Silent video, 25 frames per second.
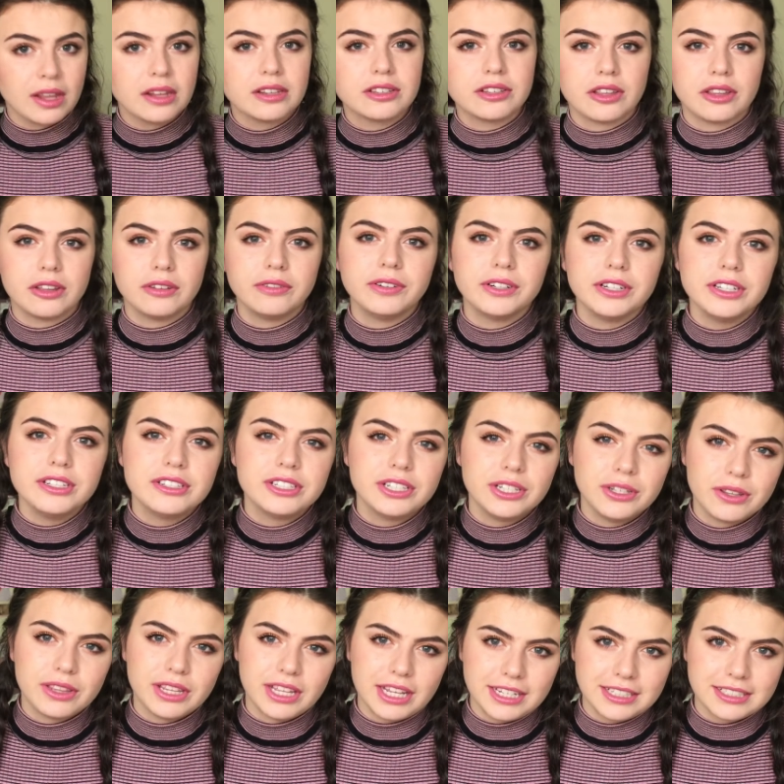So the first
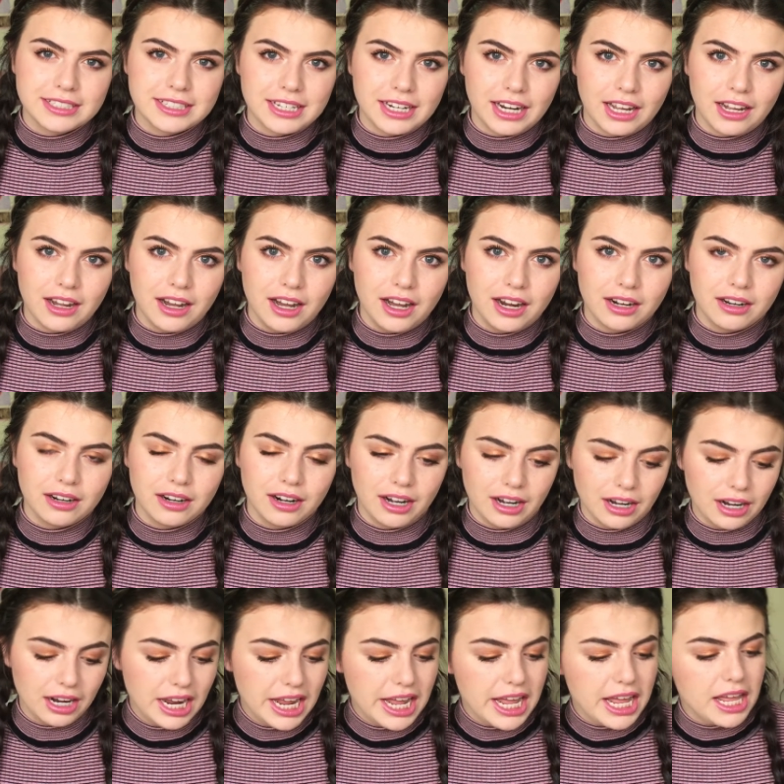two things that I got
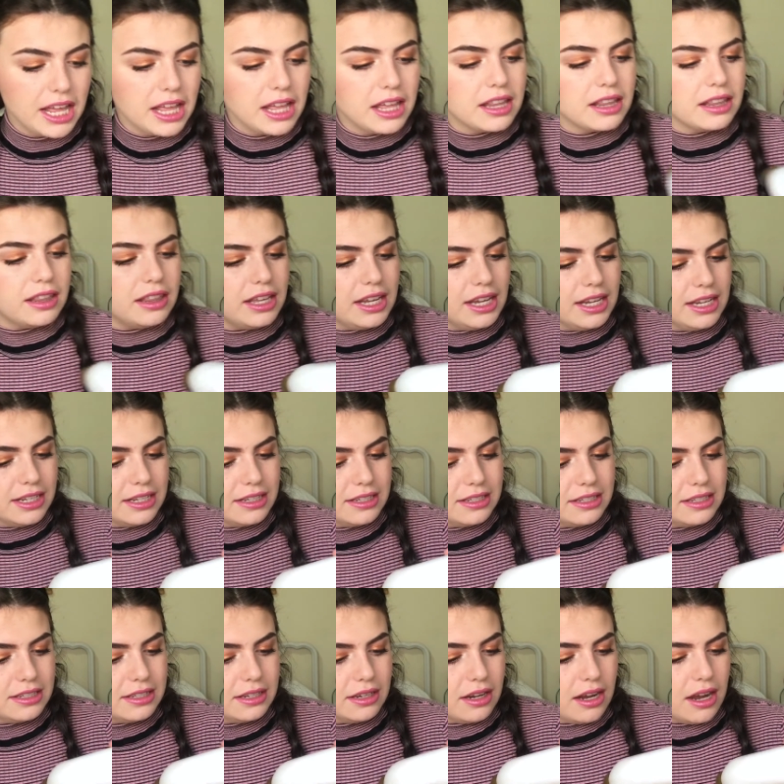are
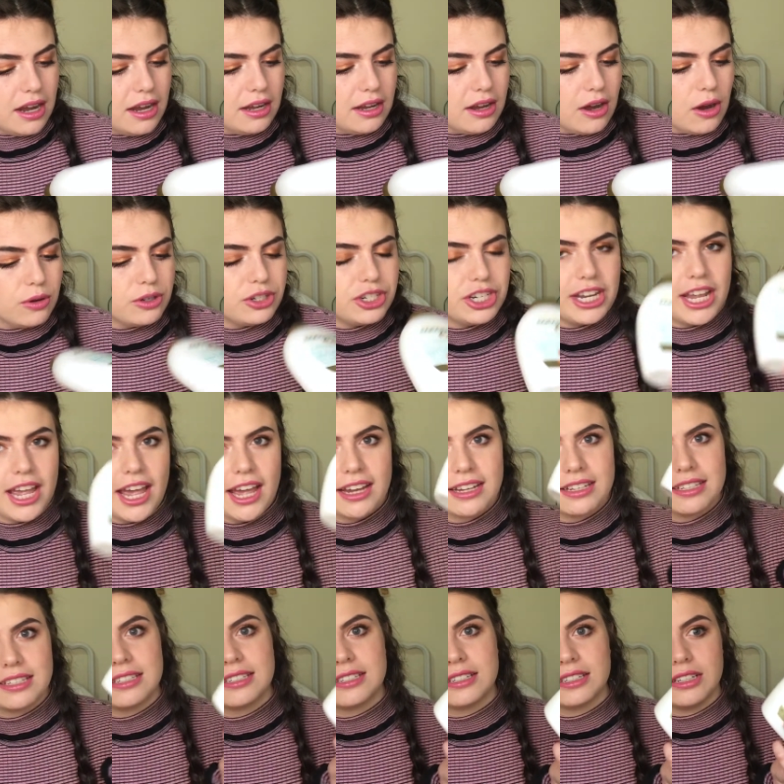this
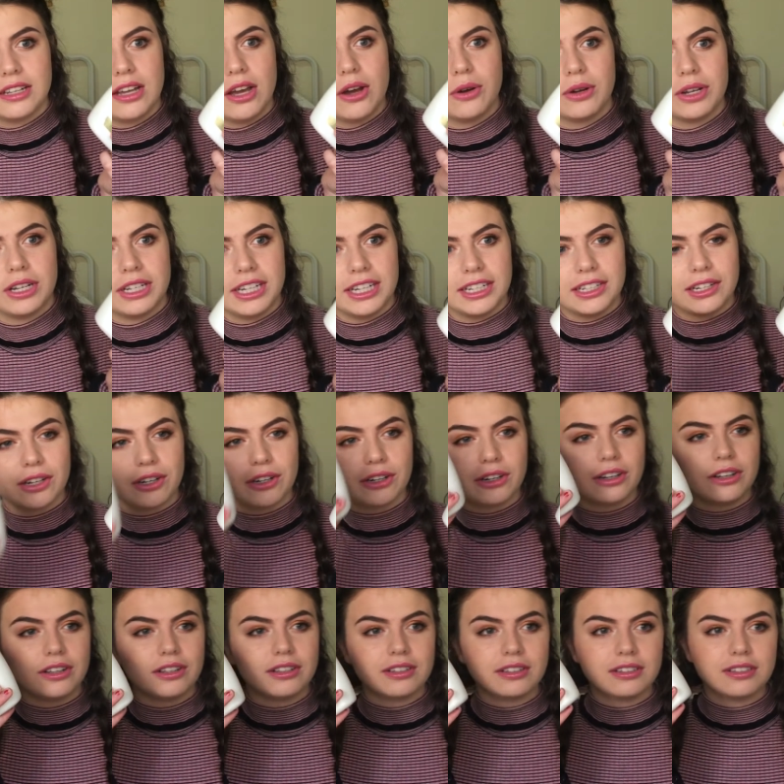OGX Coconut
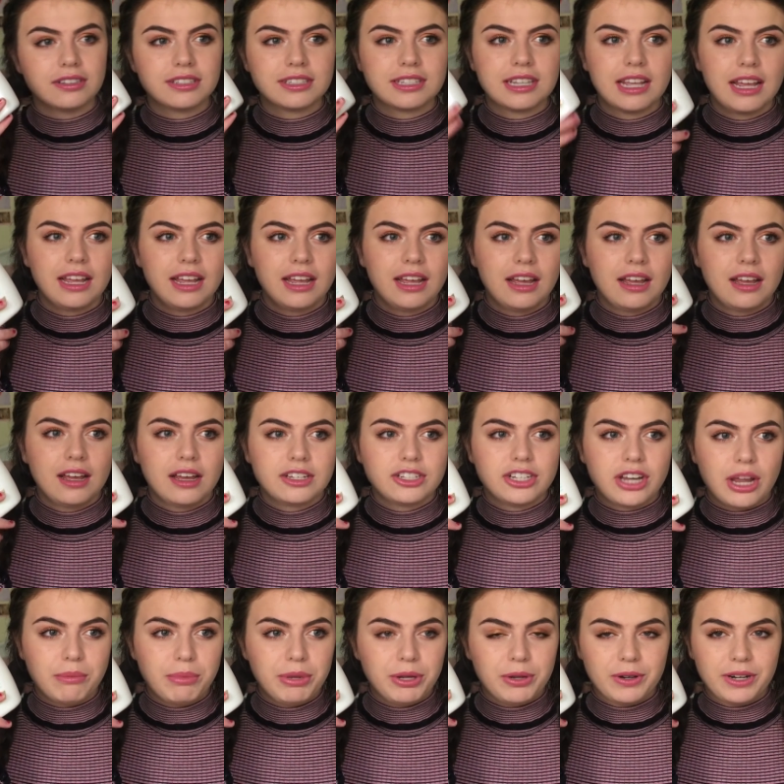Curls
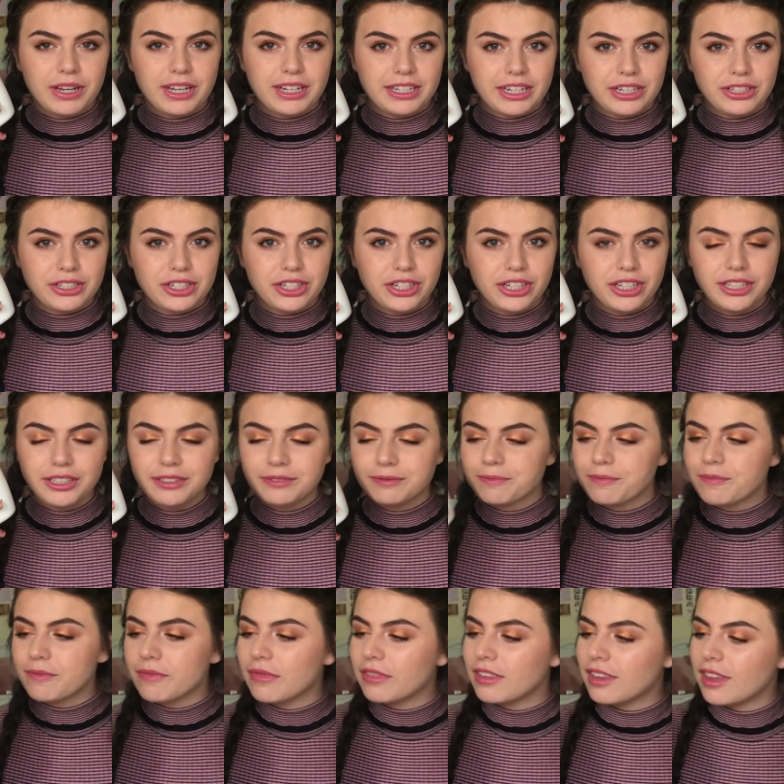Shampoo and Conditioner
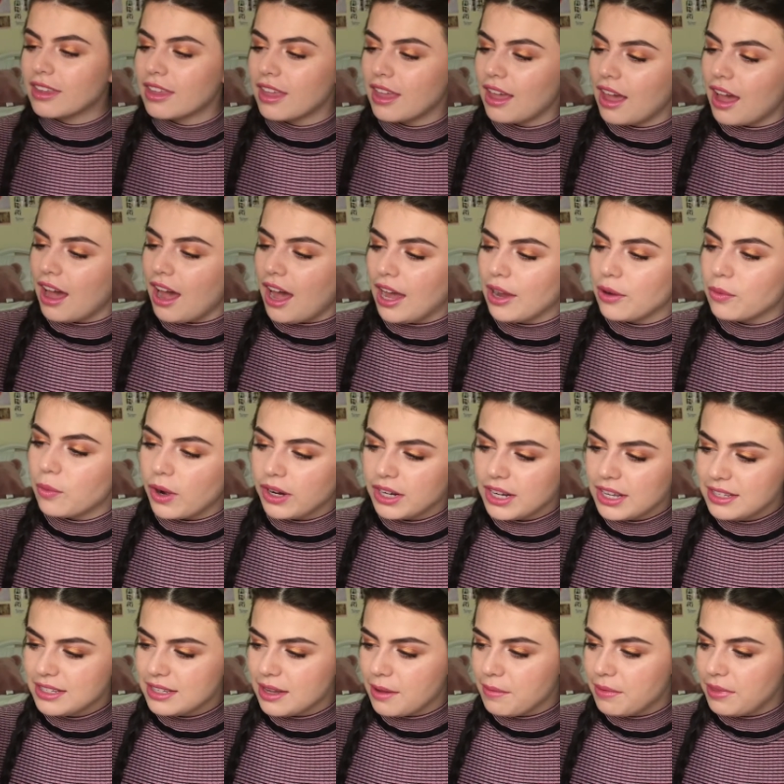I
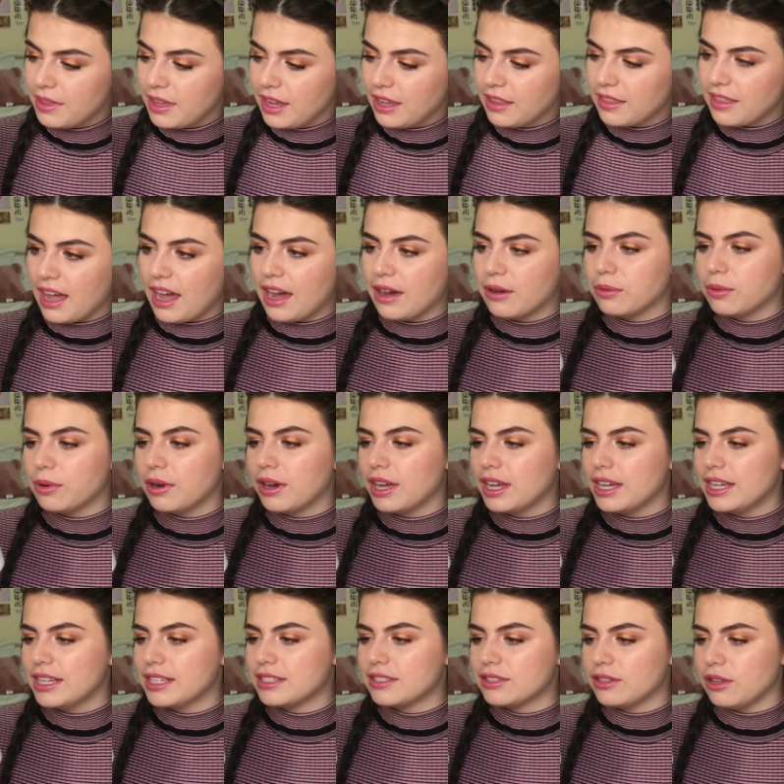wanted something that
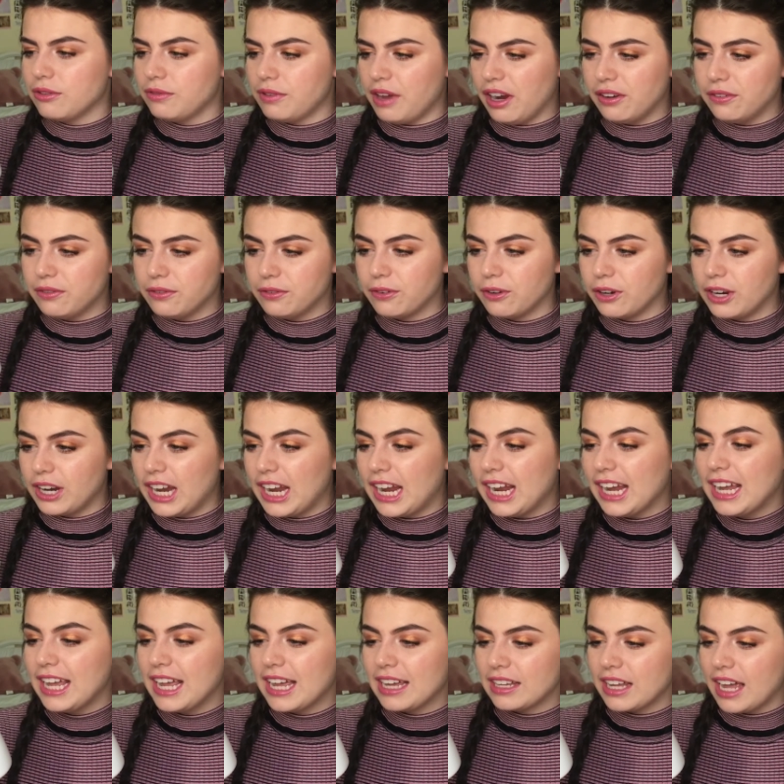was sulfate
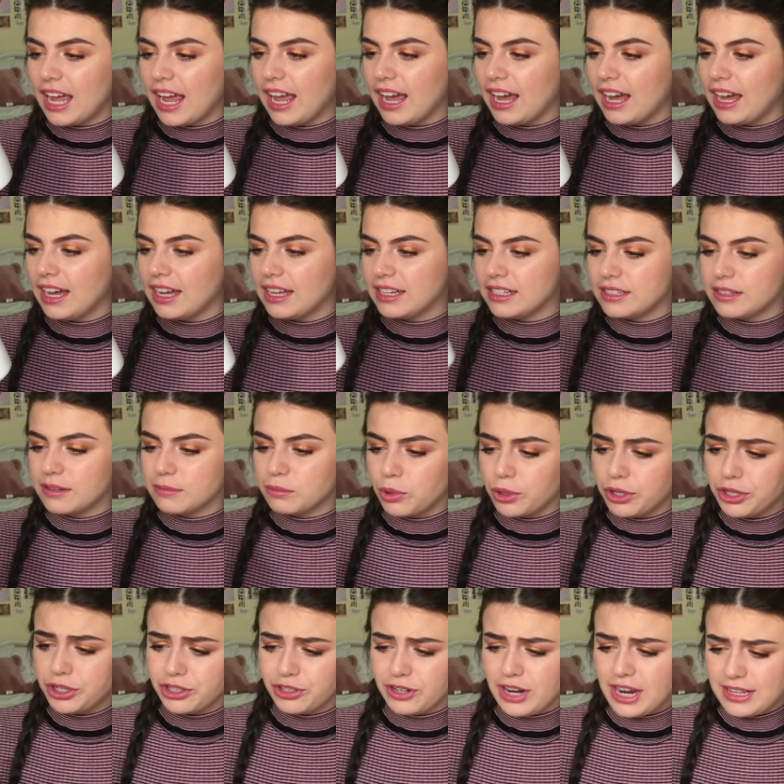free and
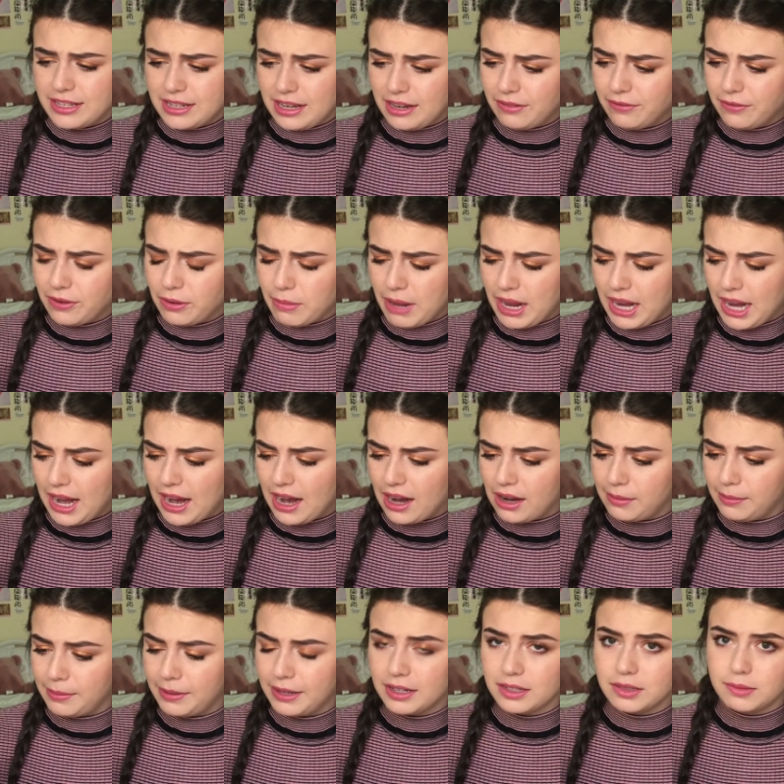moisturizing for my
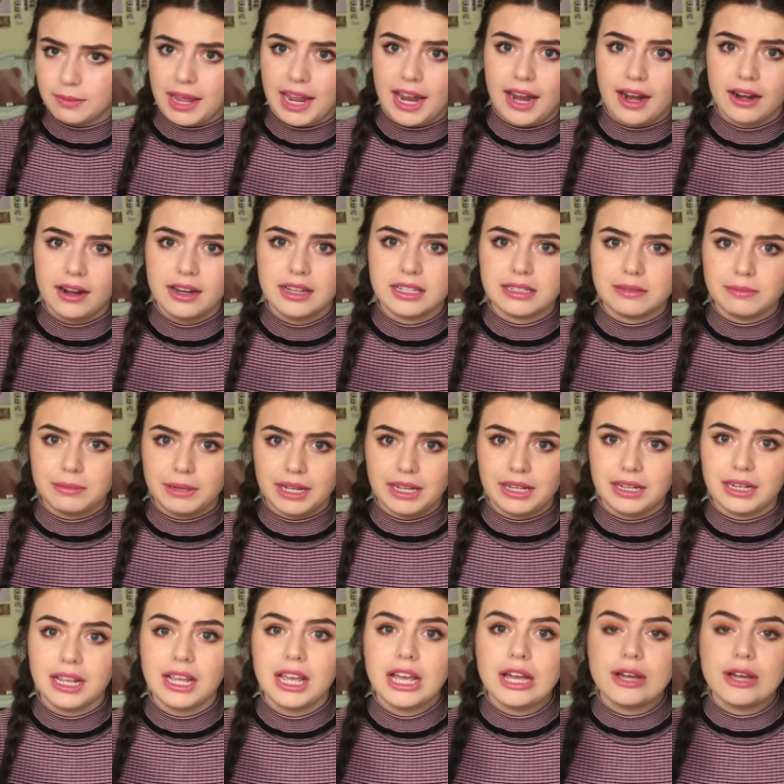hair because my hair has been